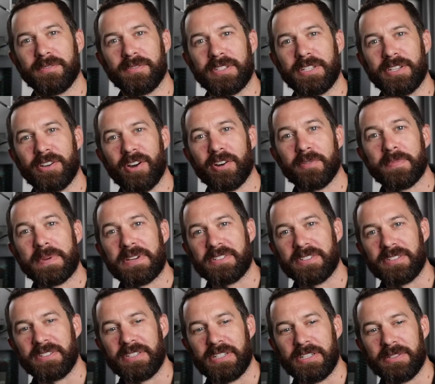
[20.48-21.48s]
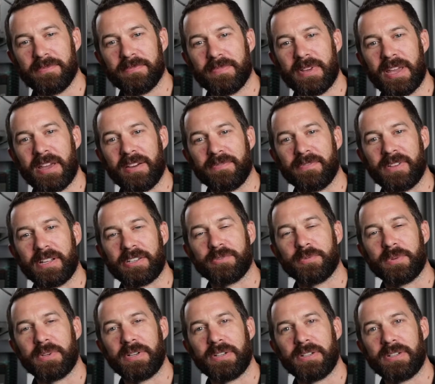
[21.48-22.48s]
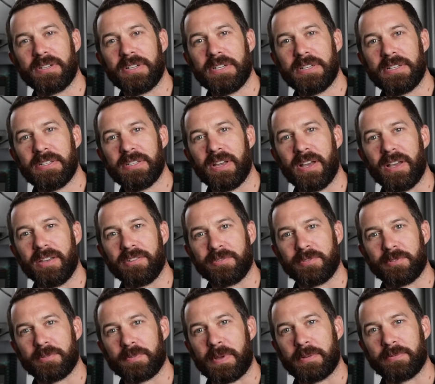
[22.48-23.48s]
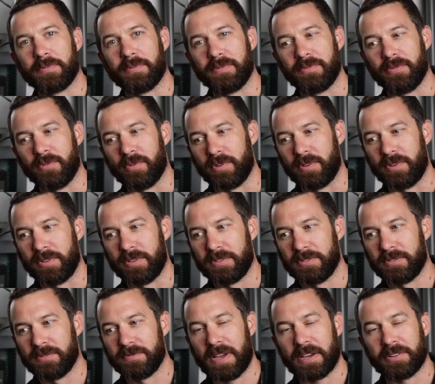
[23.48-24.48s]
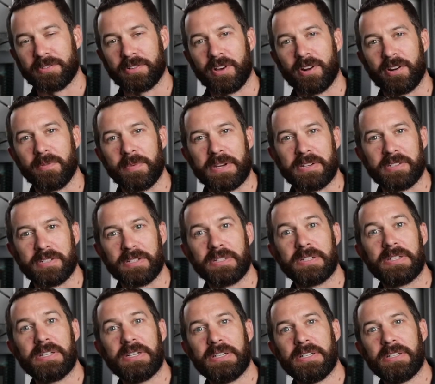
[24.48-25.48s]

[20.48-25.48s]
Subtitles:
The automation team at Flexware is responsible for factory automation,